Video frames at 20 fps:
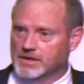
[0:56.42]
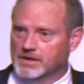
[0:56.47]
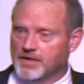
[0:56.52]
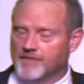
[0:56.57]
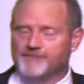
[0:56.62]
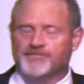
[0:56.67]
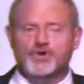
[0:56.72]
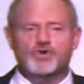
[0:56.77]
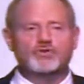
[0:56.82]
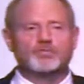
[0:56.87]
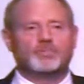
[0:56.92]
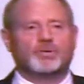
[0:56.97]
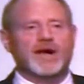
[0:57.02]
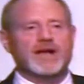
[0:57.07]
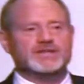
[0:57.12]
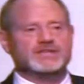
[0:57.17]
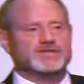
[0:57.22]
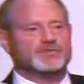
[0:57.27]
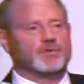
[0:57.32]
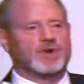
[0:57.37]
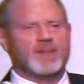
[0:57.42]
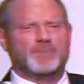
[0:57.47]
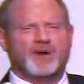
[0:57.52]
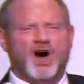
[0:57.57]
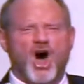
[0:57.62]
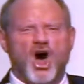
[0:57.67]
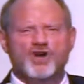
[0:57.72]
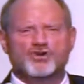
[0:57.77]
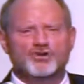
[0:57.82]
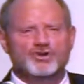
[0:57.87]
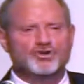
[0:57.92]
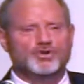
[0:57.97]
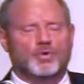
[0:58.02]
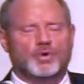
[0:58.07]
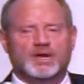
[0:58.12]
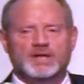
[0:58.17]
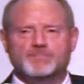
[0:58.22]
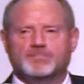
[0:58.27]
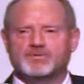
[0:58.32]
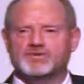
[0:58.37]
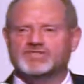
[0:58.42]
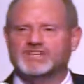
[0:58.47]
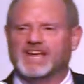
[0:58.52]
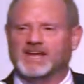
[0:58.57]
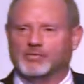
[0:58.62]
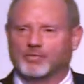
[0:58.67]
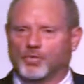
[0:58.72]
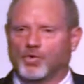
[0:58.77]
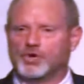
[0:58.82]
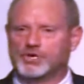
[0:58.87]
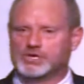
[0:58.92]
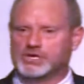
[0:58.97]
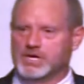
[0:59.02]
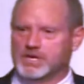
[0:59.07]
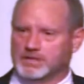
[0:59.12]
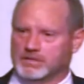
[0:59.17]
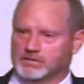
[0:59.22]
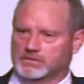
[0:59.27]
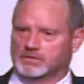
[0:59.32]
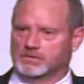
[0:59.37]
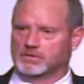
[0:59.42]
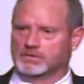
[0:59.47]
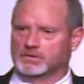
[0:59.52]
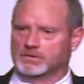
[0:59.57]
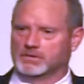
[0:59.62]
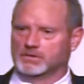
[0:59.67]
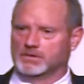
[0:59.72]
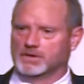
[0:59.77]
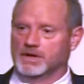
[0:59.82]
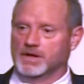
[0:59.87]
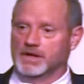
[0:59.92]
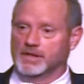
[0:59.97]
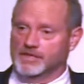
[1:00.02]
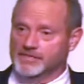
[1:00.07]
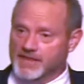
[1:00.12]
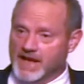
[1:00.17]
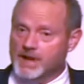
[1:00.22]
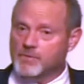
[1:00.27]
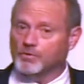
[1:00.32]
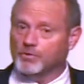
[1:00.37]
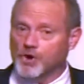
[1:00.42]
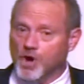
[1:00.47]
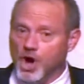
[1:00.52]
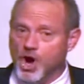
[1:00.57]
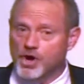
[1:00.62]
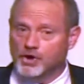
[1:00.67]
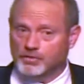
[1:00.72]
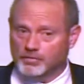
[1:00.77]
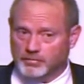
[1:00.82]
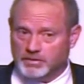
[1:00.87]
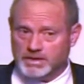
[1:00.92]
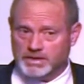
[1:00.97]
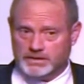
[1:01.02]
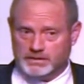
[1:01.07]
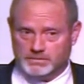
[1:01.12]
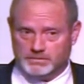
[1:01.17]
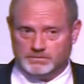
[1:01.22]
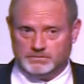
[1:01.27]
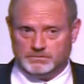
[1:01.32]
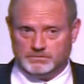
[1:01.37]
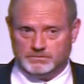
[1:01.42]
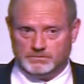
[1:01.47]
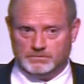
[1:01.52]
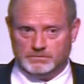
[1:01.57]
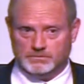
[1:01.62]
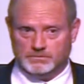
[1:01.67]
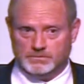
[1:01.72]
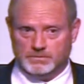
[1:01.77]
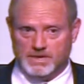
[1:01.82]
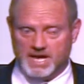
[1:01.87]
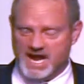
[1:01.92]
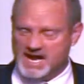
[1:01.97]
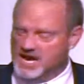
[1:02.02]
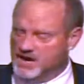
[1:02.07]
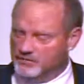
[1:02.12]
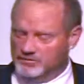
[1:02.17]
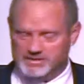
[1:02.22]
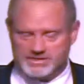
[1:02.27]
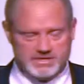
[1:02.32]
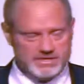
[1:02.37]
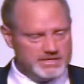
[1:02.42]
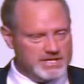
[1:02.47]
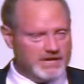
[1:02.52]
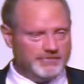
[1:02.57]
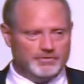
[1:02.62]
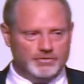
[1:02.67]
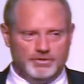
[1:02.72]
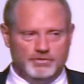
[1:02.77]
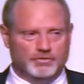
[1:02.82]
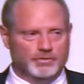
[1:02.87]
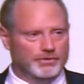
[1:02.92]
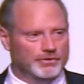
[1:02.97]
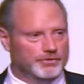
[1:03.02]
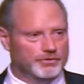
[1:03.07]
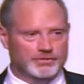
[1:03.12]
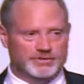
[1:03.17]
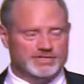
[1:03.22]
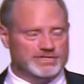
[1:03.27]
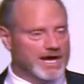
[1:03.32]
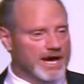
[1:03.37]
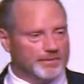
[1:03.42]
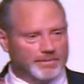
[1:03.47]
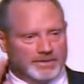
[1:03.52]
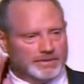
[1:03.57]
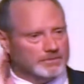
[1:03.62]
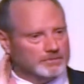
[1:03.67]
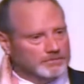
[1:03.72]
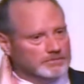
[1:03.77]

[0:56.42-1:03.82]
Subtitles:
Food prices went up 120% in 1 year. They were hungry. And there was nothing you were going to do to stop it.